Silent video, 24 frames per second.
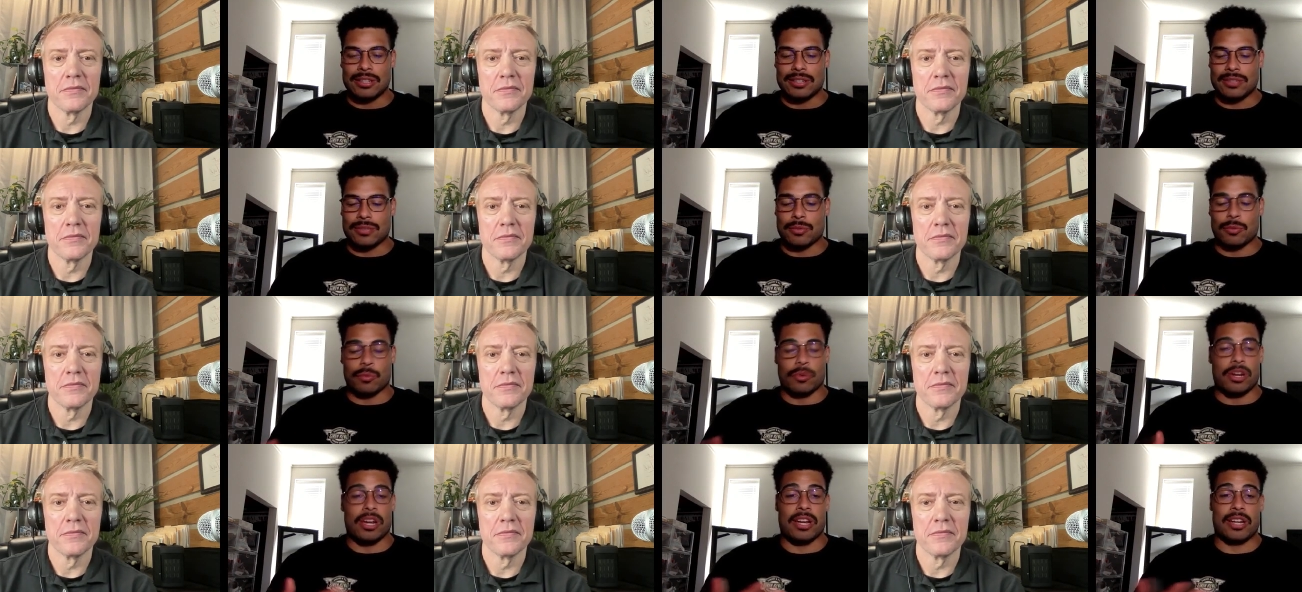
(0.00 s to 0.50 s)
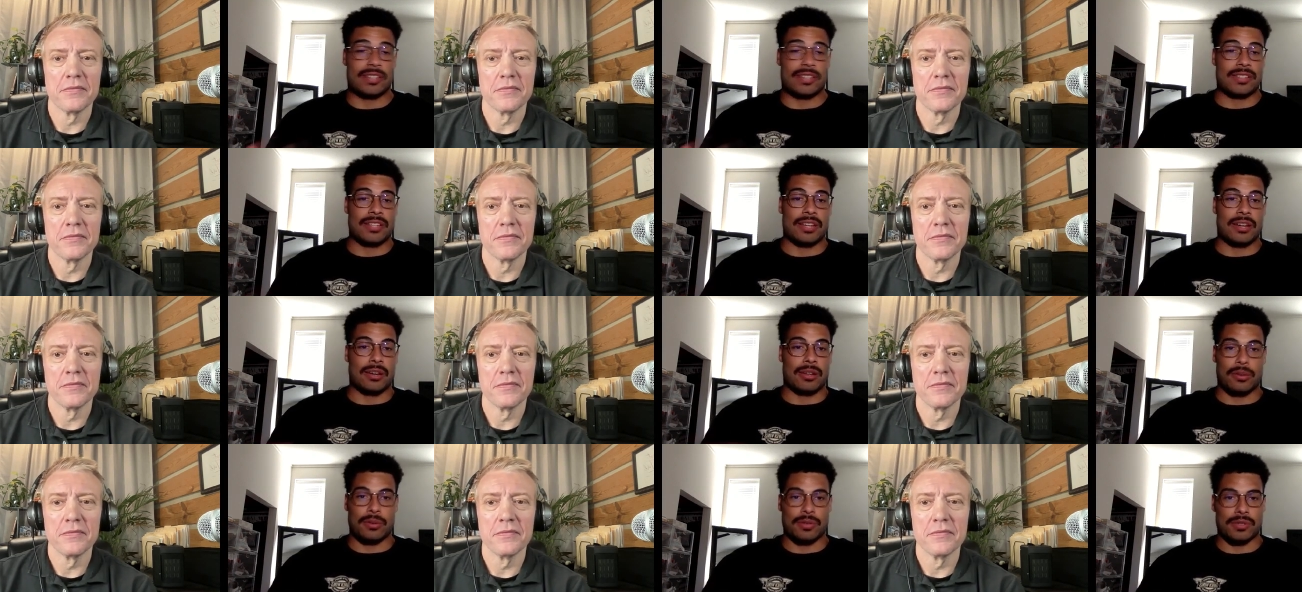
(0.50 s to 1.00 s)
Speaker 1: people saying
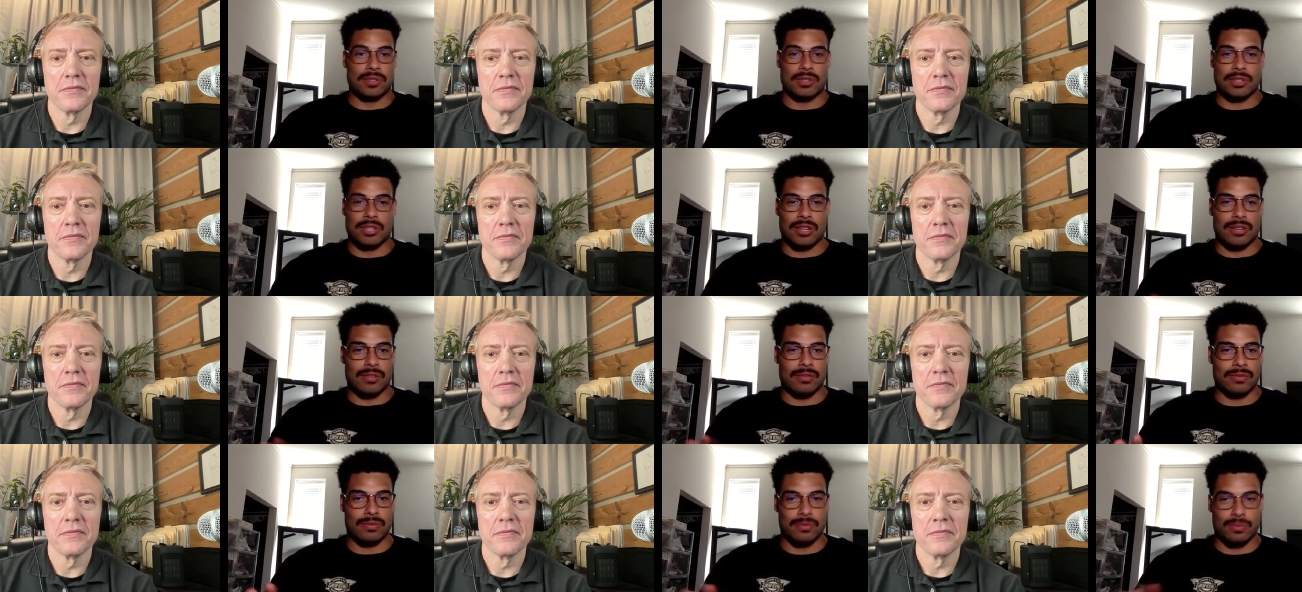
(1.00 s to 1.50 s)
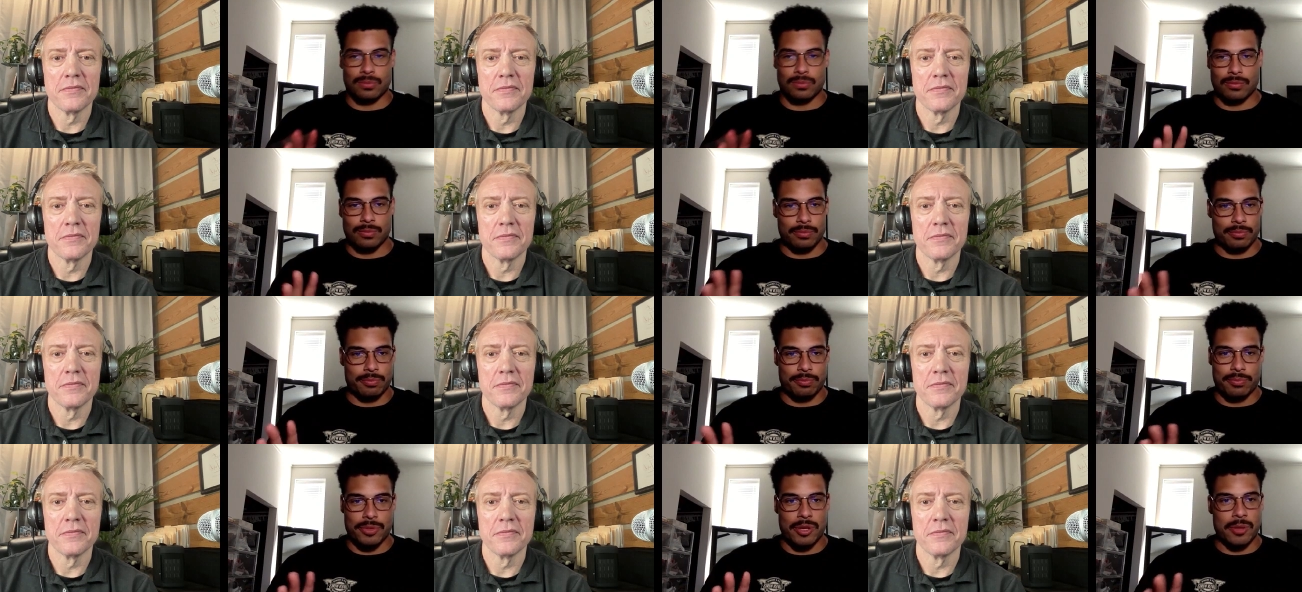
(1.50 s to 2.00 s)
stuff about it being
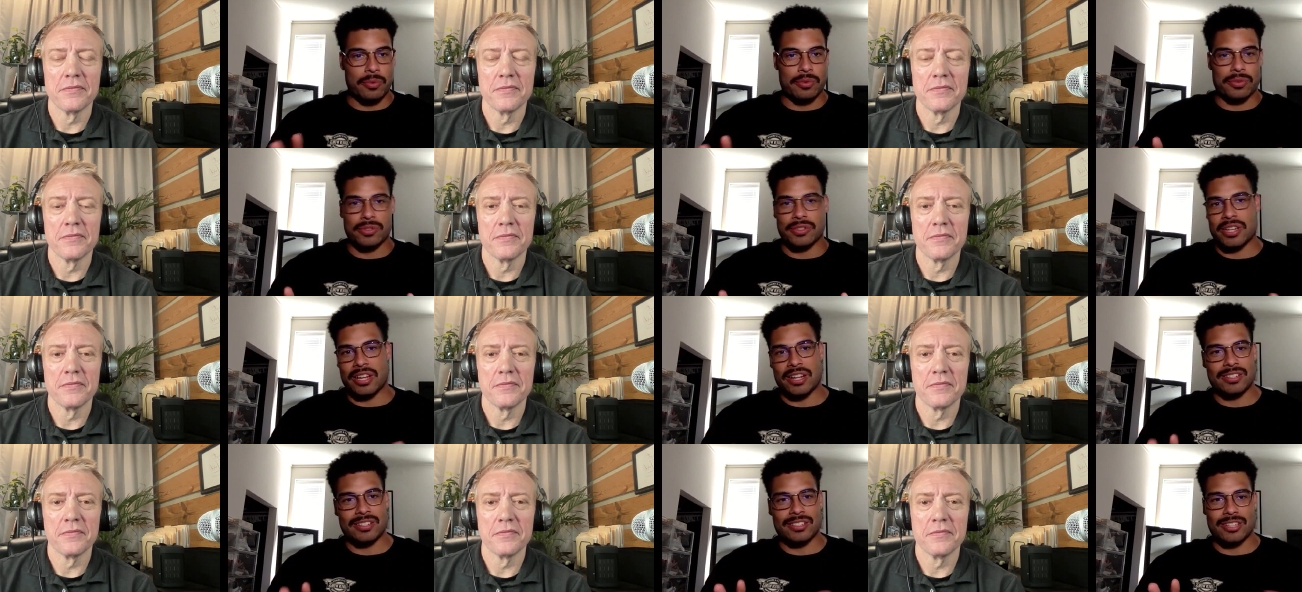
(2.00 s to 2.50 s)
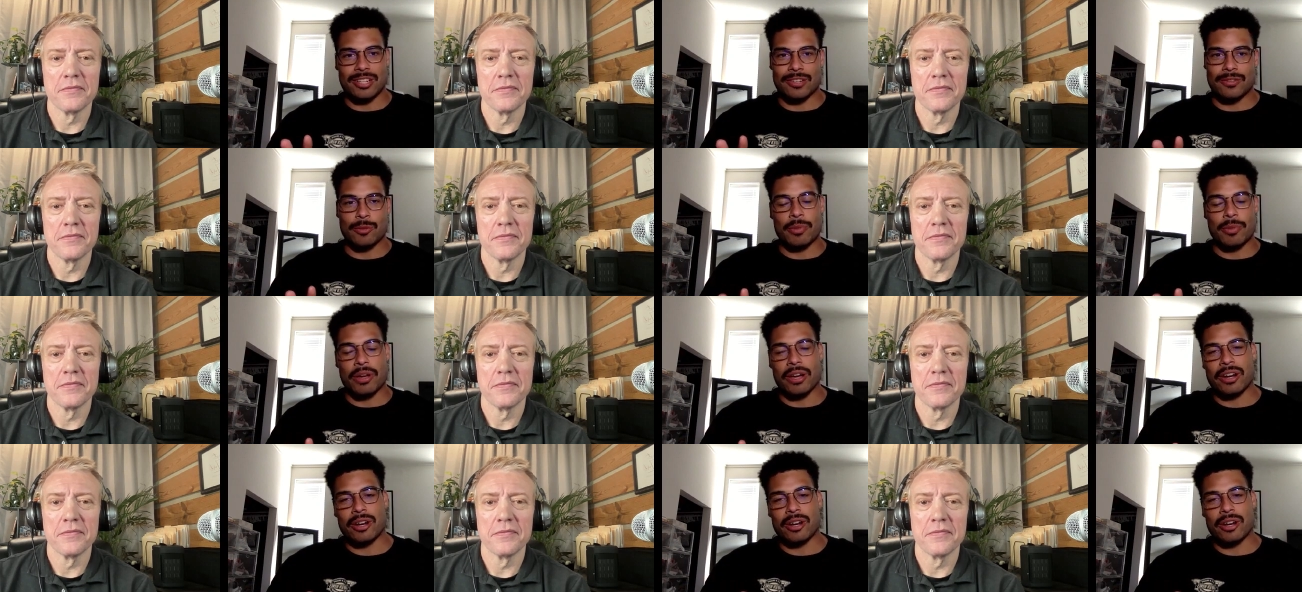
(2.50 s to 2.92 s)
$5 and all that stuff.